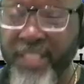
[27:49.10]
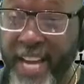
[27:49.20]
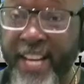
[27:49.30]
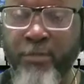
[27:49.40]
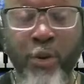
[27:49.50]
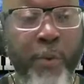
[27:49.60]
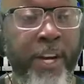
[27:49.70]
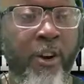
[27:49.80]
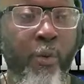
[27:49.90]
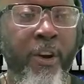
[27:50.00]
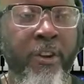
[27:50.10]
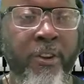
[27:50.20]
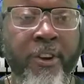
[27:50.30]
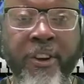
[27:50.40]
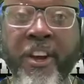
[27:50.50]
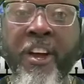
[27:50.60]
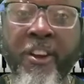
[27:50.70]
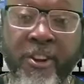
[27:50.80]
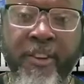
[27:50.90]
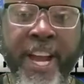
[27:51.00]
That is what we don't want to hear
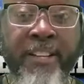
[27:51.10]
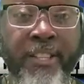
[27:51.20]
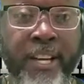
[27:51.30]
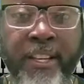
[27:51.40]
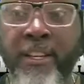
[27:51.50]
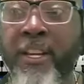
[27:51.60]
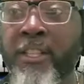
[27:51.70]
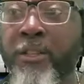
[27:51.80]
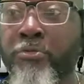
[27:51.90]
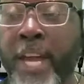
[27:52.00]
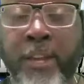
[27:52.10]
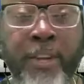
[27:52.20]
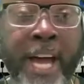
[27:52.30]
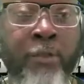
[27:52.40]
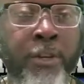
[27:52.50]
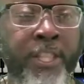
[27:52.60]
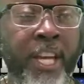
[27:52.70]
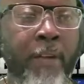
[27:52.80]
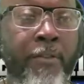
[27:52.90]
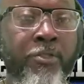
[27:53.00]
here at Kentucky. So thank you guys once
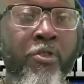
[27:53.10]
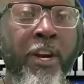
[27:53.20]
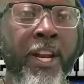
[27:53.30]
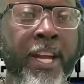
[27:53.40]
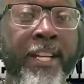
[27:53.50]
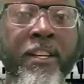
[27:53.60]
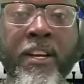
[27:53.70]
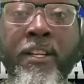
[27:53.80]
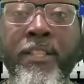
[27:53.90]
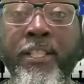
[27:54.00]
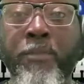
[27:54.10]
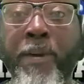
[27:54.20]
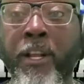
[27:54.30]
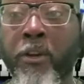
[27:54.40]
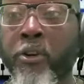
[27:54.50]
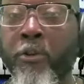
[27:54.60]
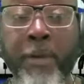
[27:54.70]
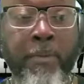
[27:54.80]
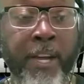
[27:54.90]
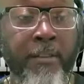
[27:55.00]
again for joining in. This has been the Loyal
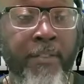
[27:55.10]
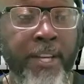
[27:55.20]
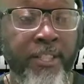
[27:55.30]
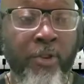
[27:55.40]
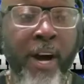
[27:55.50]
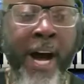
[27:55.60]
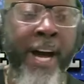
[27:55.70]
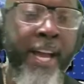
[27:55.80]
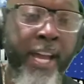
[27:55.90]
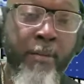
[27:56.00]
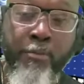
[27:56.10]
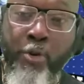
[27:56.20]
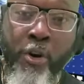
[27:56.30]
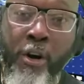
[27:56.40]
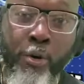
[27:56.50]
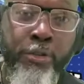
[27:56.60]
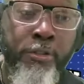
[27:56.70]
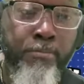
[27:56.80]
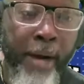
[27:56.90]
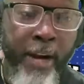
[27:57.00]
BBN Fan Show. I am your
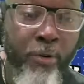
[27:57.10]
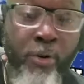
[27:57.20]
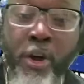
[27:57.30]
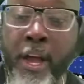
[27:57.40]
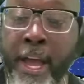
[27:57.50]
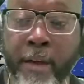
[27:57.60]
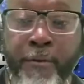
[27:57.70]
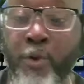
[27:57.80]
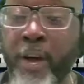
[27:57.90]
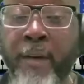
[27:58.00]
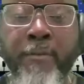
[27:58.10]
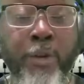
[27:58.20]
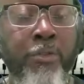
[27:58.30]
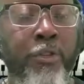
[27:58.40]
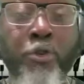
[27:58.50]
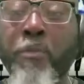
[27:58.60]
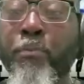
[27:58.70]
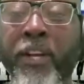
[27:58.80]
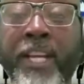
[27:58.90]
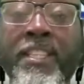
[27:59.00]
host, Michael. If you have YouTube,
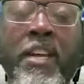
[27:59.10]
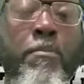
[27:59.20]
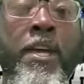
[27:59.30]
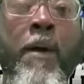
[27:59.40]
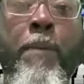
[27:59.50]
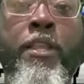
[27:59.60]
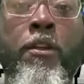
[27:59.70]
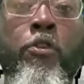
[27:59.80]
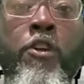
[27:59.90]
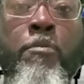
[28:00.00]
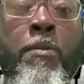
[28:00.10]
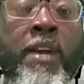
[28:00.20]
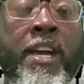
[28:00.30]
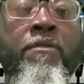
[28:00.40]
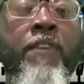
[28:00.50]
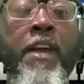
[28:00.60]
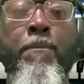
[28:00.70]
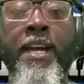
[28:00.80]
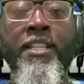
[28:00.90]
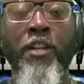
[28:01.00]
please hit me up at the Loyal BBN fan
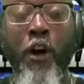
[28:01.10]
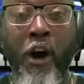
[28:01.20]
page